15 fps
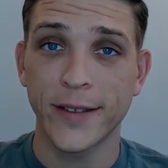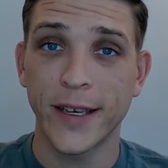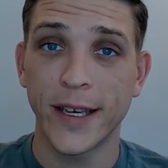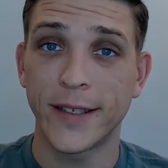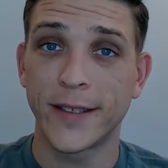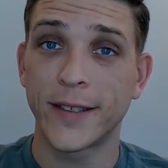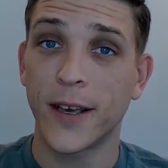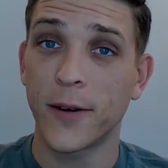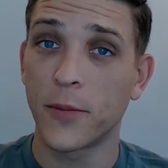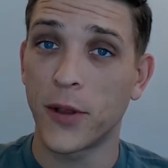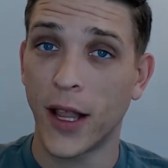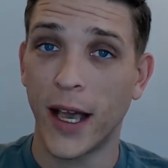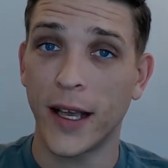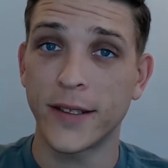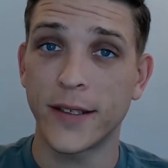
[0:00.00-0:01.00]
its
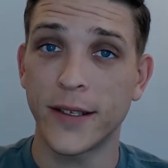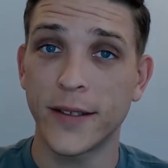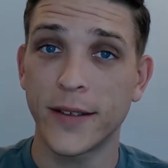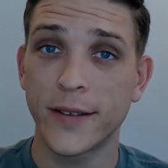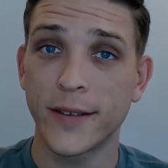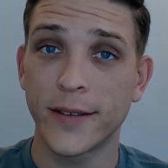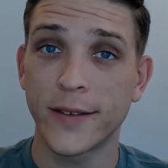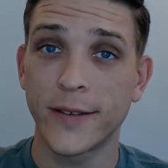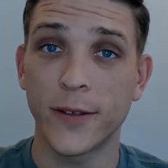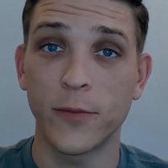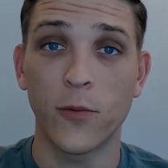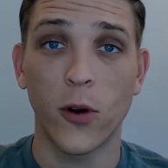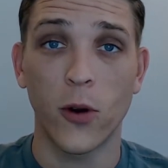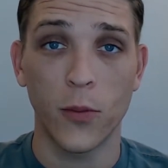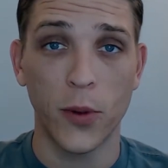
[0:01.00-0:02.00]
subclasses,
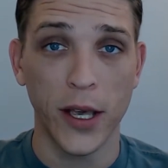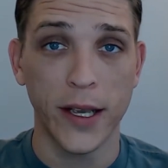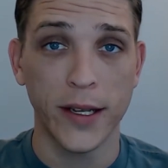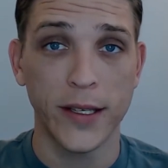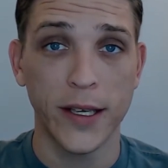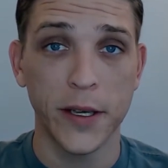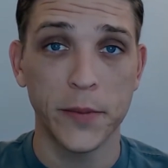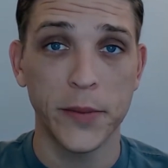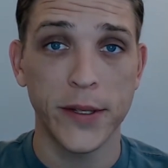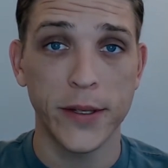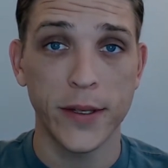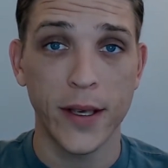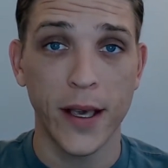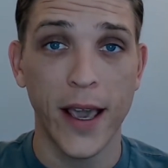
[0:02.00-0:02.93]
some role-playing tips,